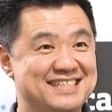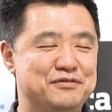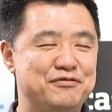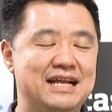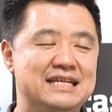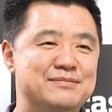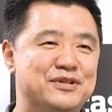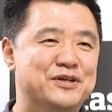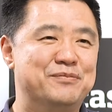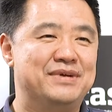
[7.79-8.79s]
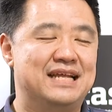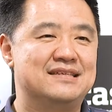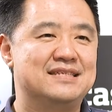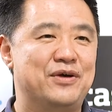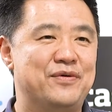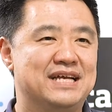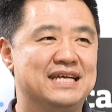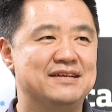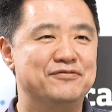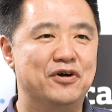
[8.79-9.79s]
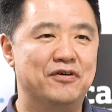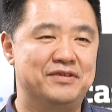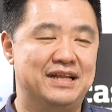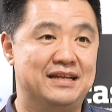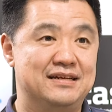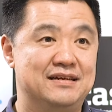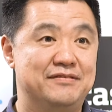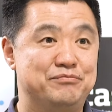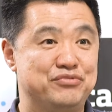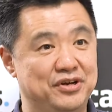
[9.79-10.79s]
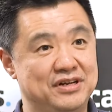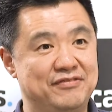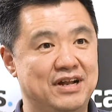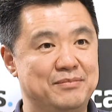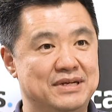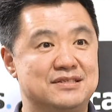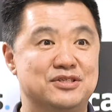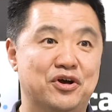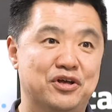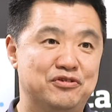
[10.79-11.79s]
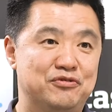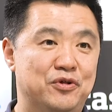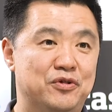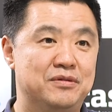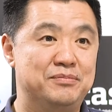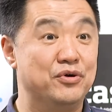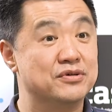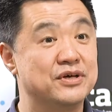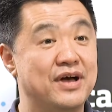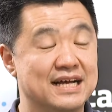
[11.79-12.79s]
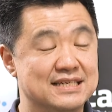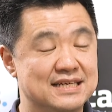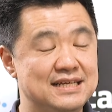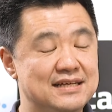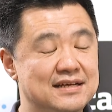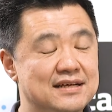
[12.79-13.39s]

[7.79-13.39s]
It's a really small company, so I get involved in product development, stock control, but also IT.